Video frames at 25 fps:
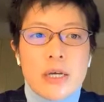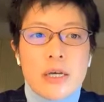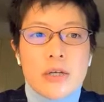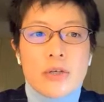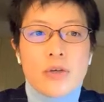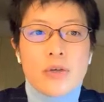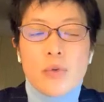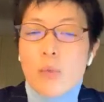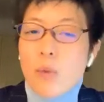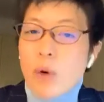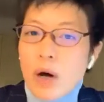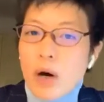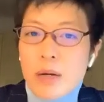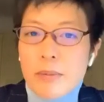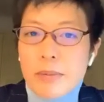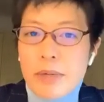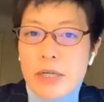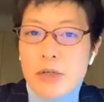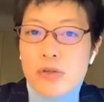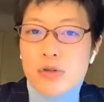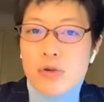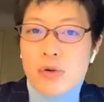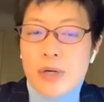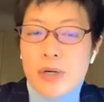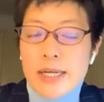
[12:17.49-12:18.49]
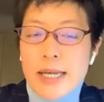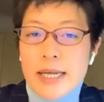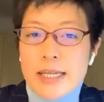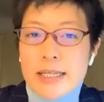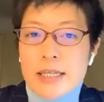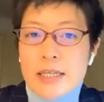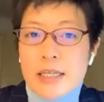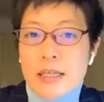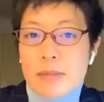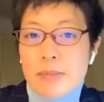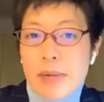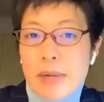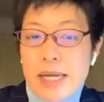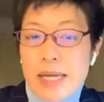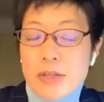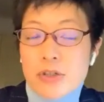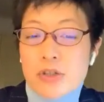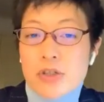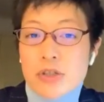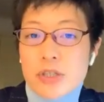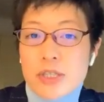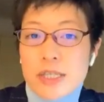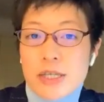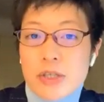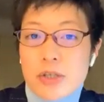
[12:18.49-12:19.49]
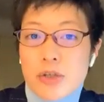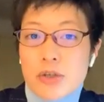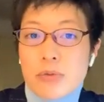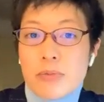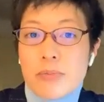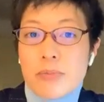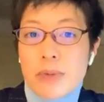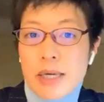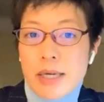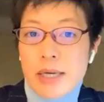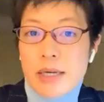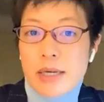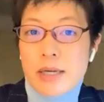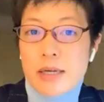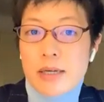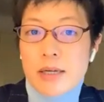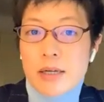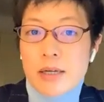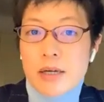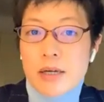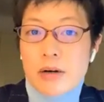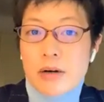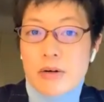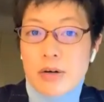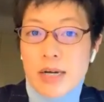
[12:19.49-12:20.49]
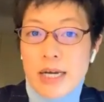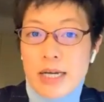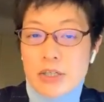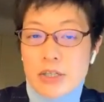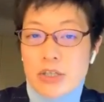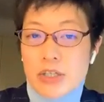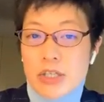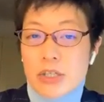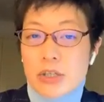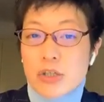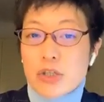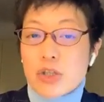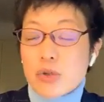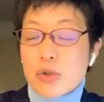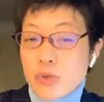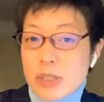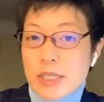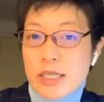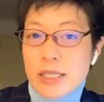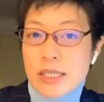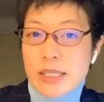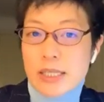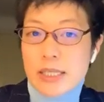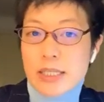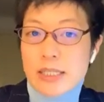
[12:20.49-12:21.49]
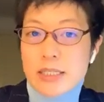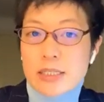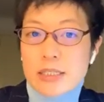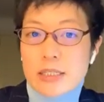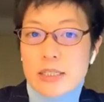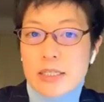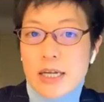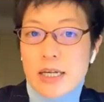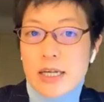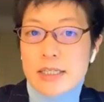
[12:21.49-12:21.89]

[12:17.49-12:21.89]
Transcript: you want to make sure that the managers that you pick are actually using these